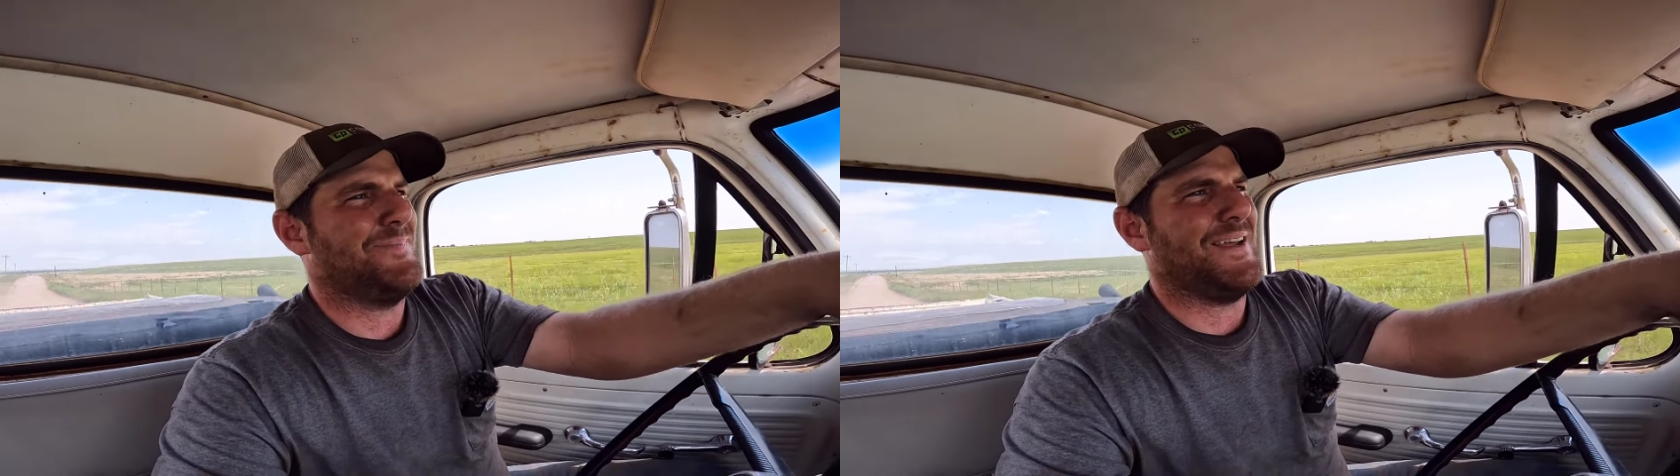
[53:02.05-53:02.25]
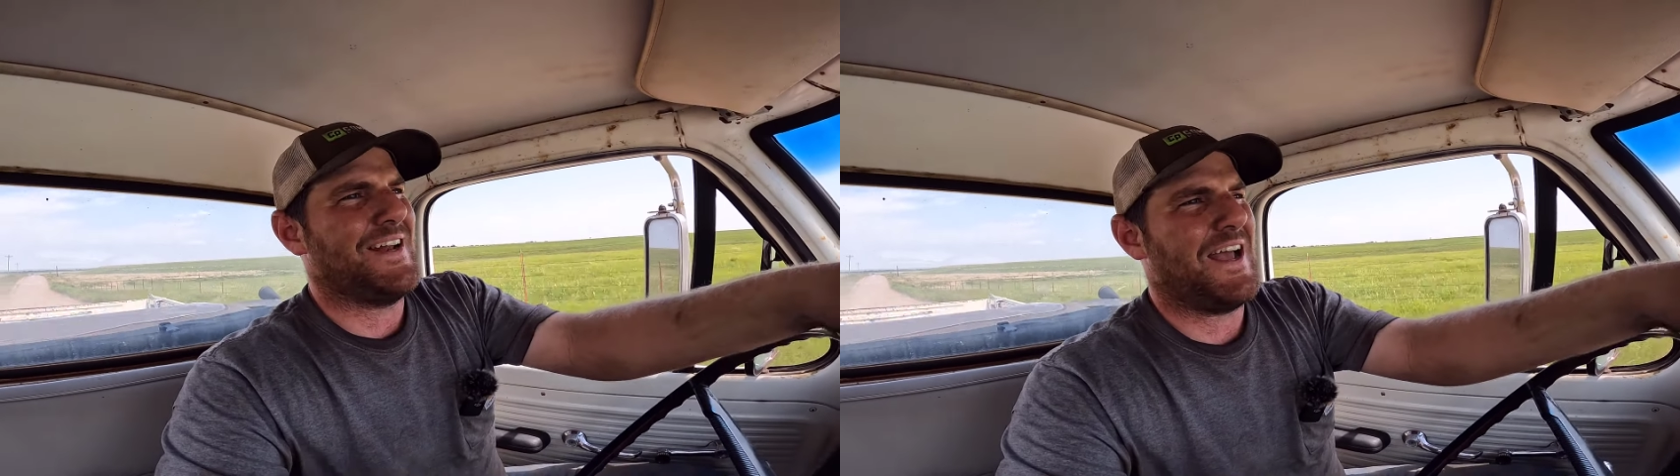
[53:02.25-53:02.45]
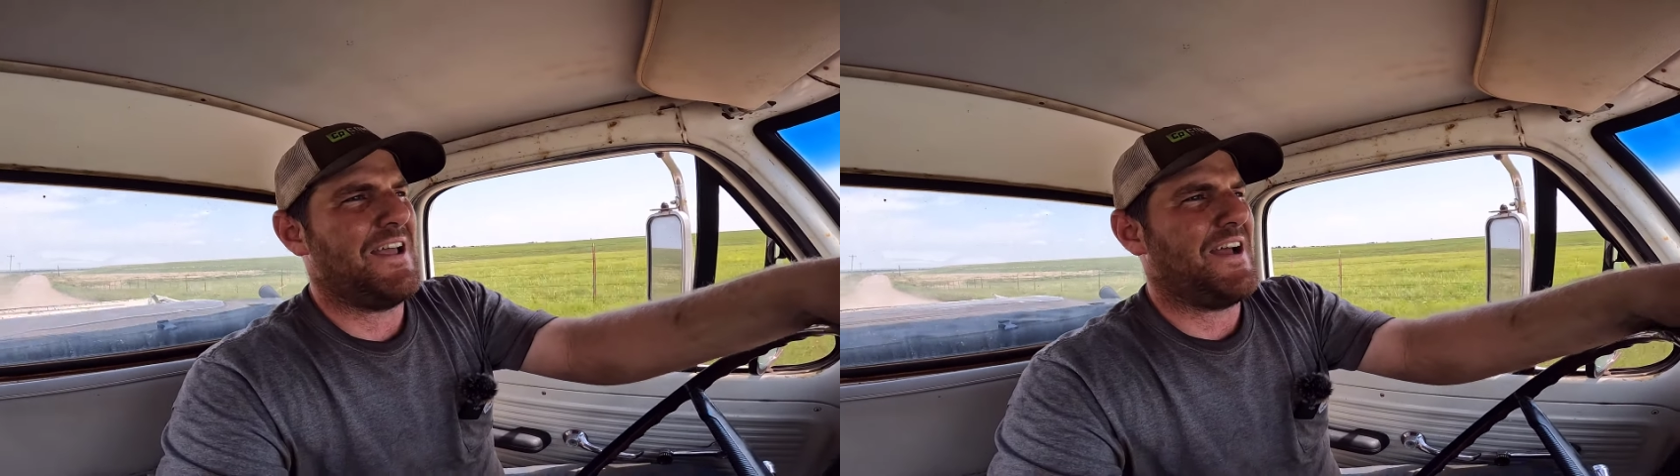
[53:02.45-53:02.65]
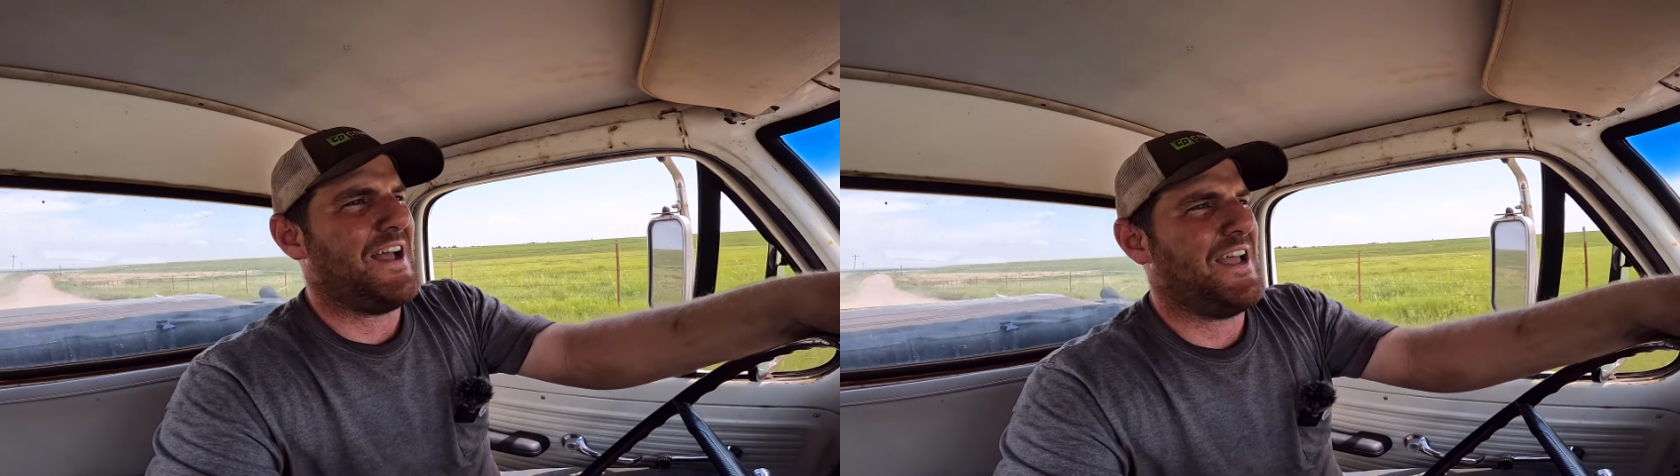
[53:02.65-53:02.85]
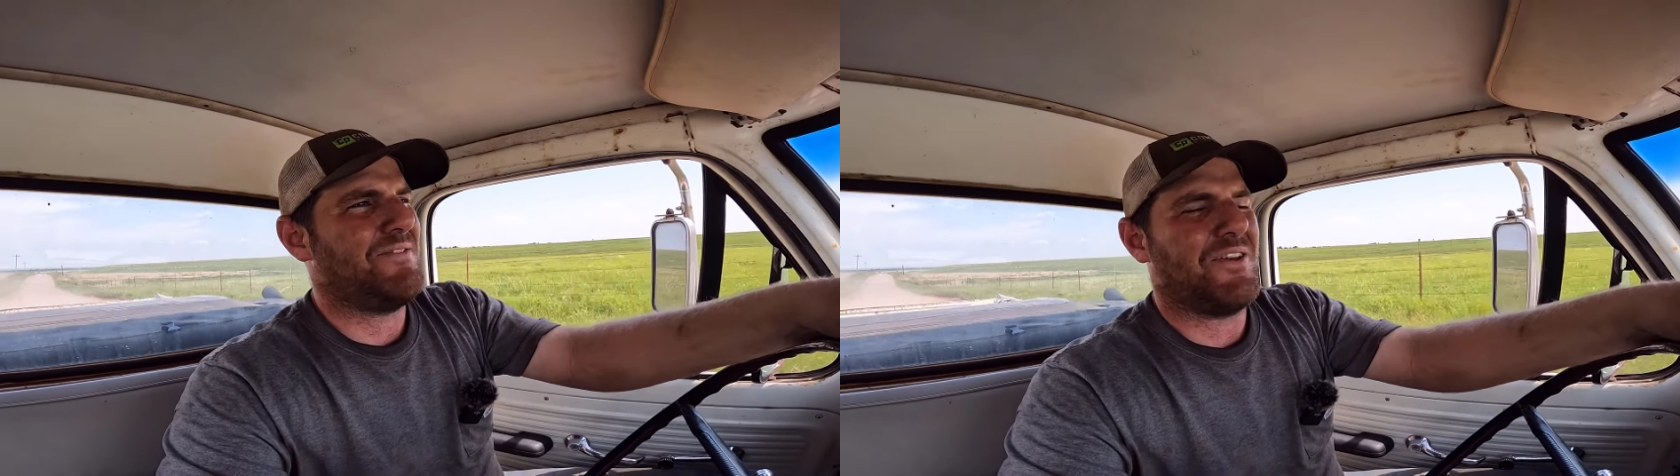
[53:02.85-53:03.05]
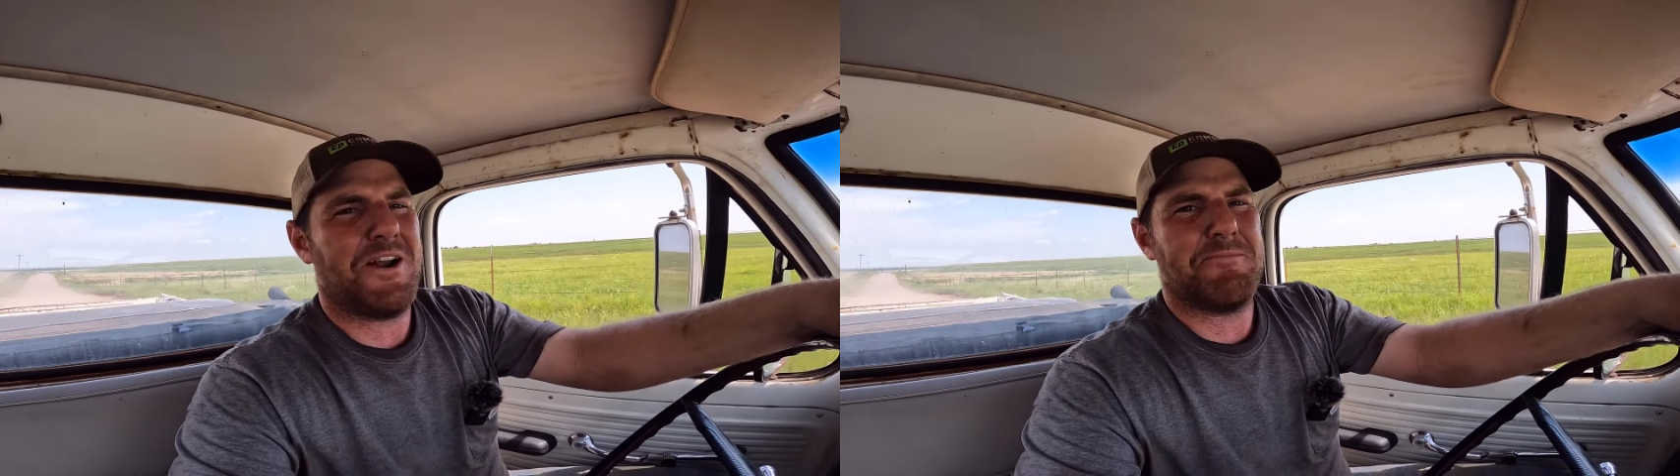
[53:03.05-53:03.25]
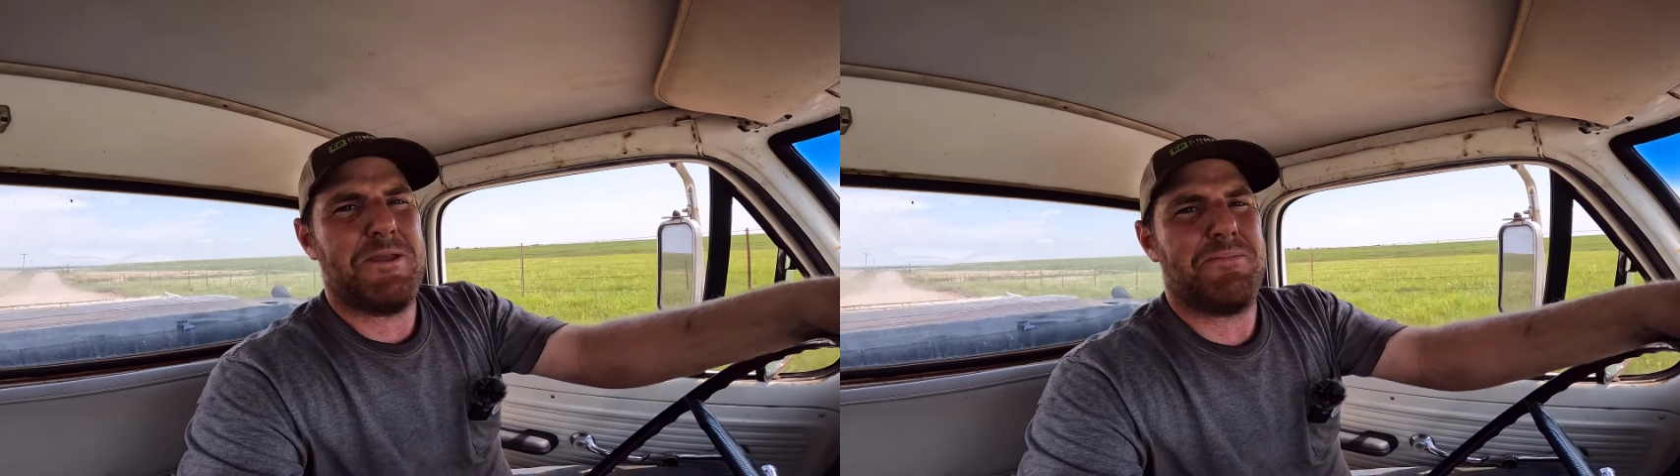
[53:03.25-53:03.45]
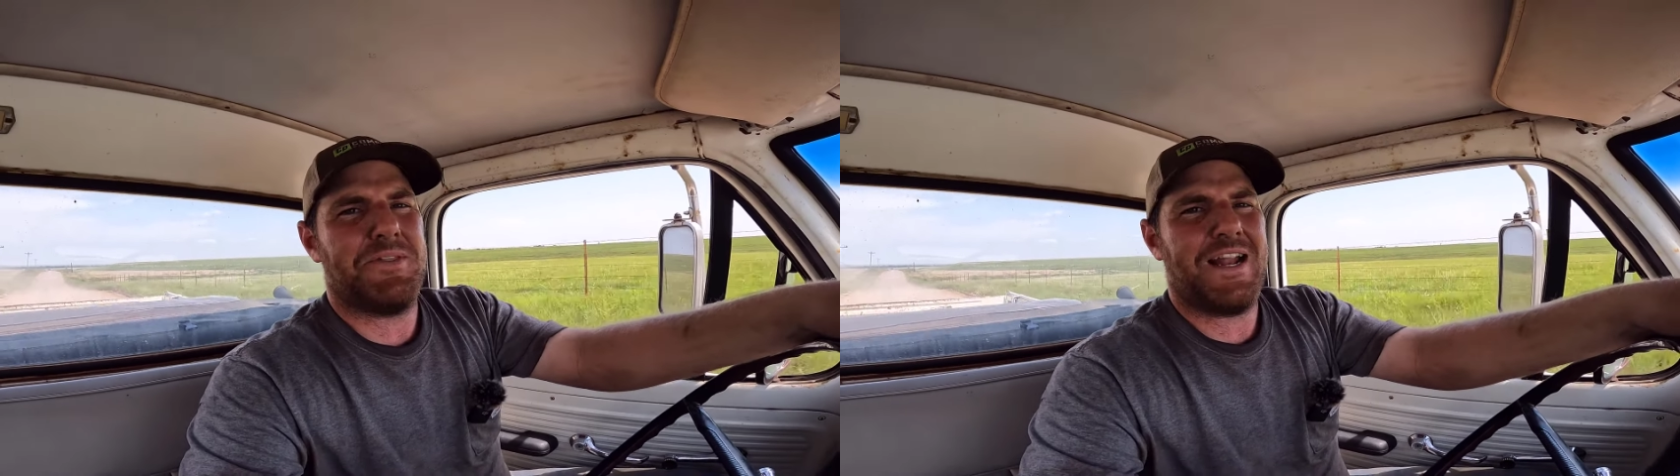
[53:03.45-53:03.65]
Man, I have a lot of
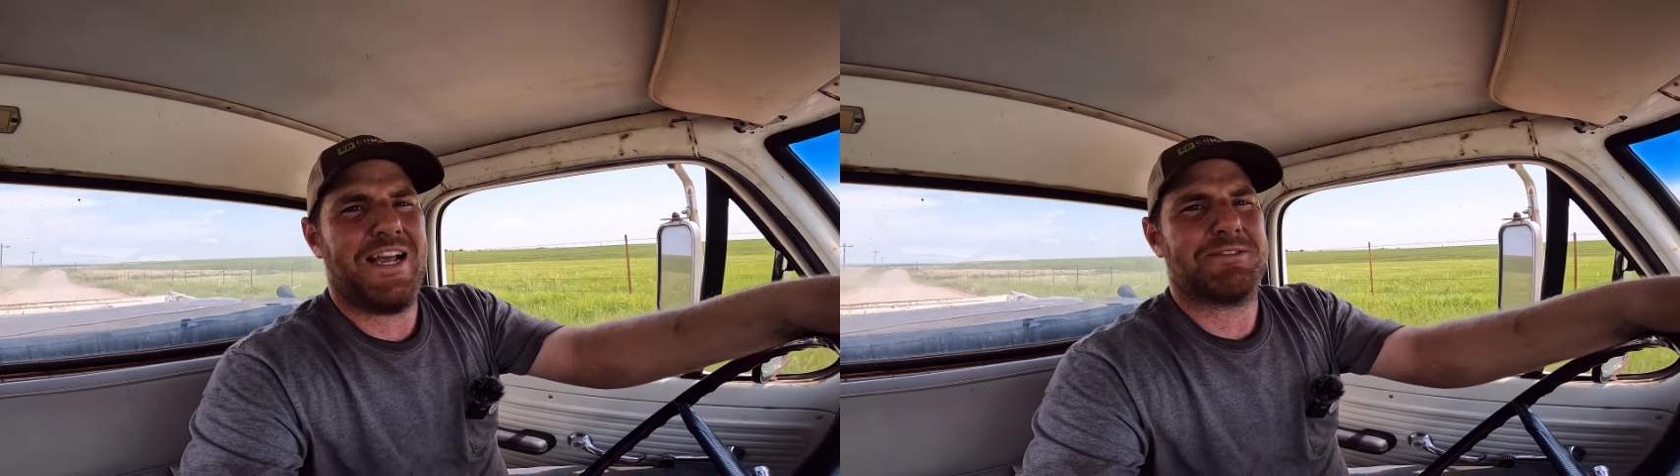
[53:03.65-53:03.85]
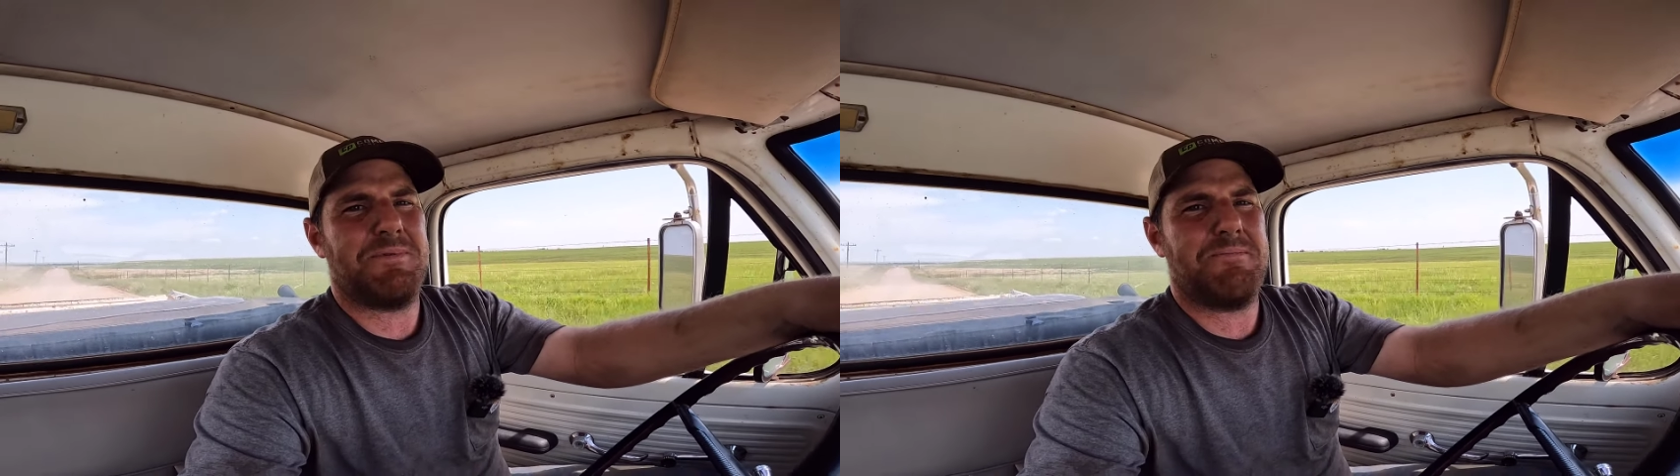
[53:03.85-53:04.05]
people that ask